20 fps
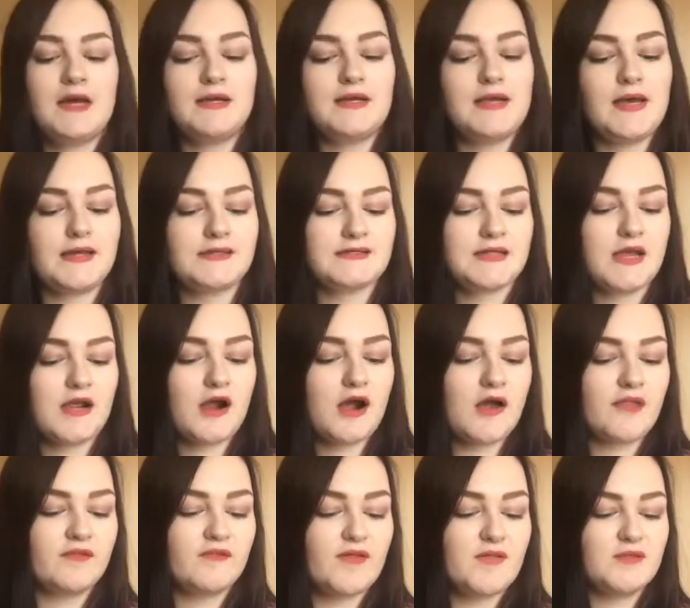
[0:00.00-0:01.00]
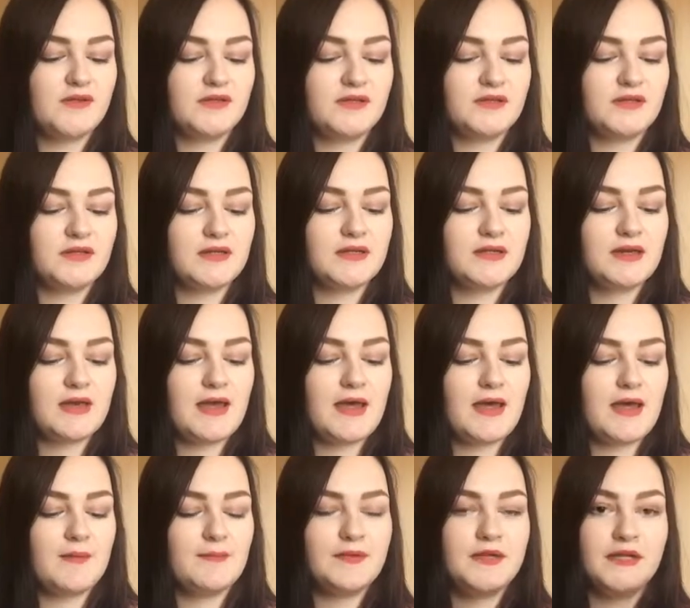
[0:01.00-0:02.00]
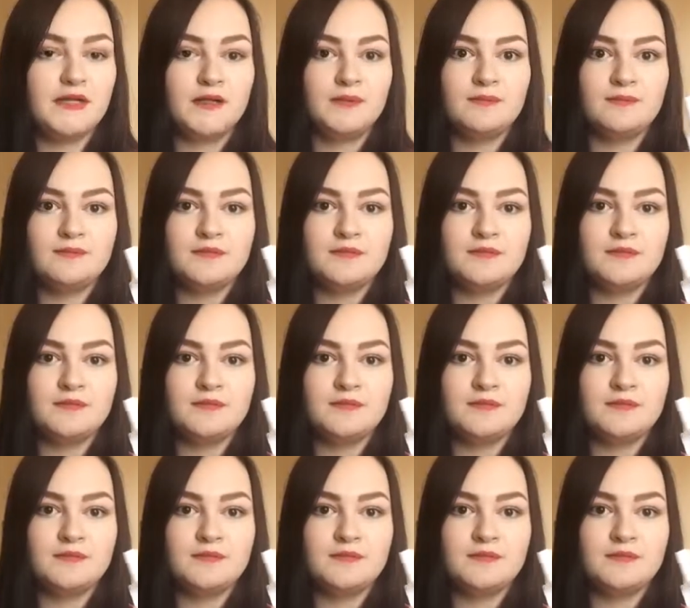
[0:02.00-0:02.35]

Next, I got the Rimmel Nail